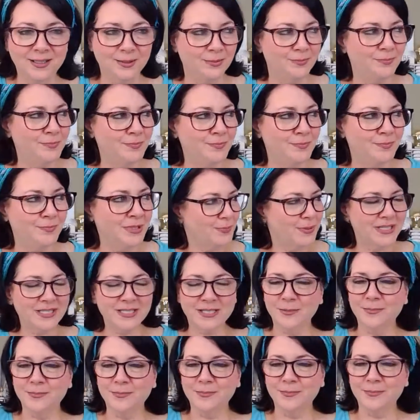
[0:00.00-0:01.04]
Uh, must,
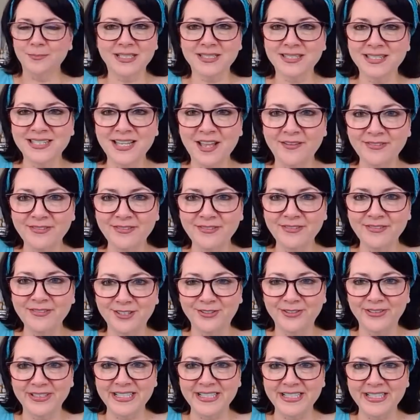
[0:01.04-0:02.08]
must have been about
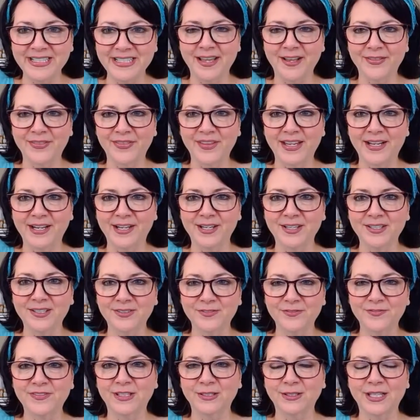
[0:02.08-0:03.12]
70 degrees out
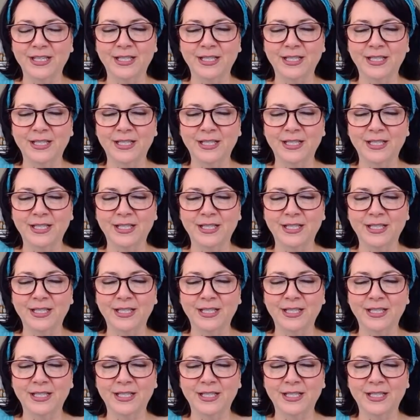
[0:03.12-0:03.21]
there.